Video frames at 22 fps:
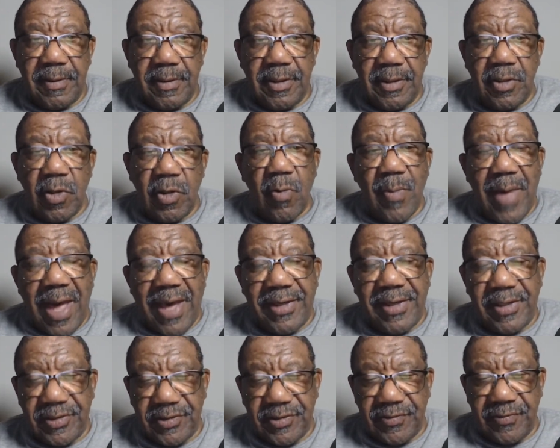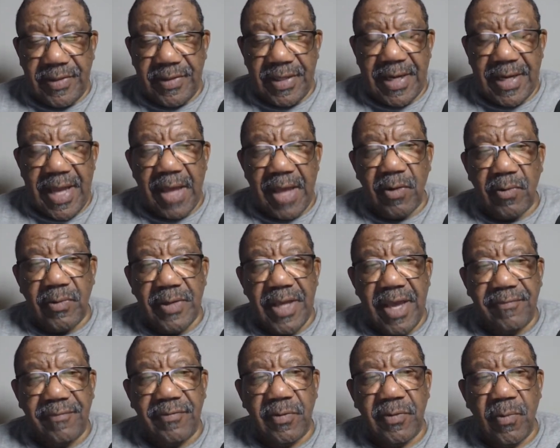know my history, and I don't
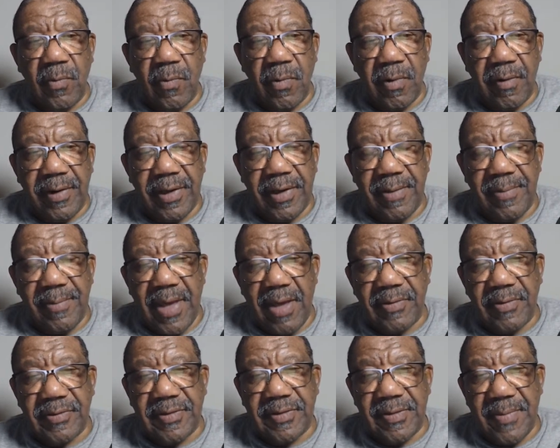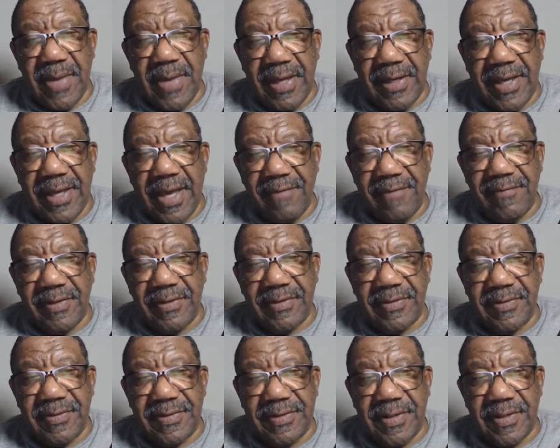have to worry about somebody having
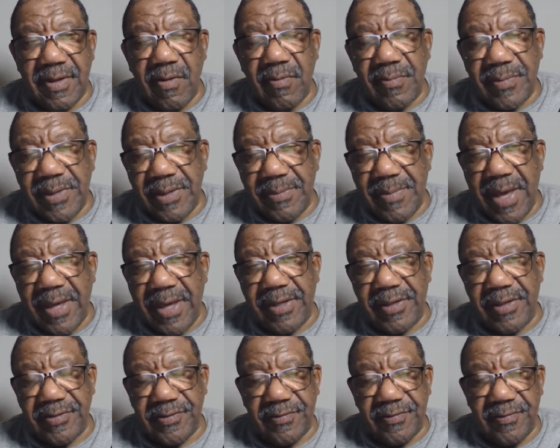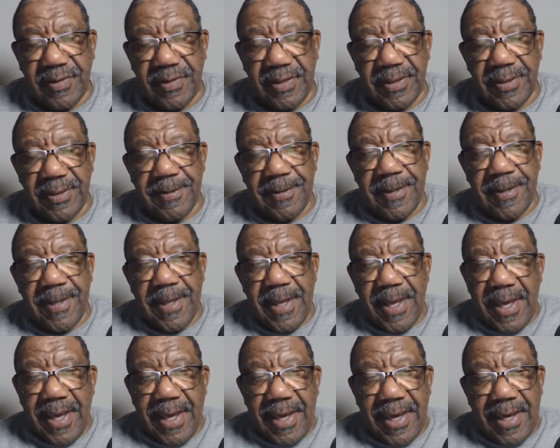to tell me my history.
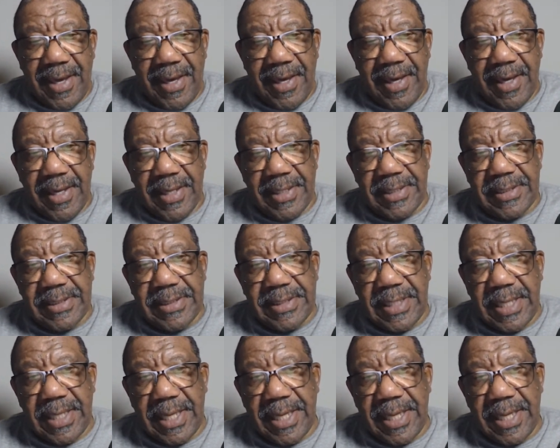And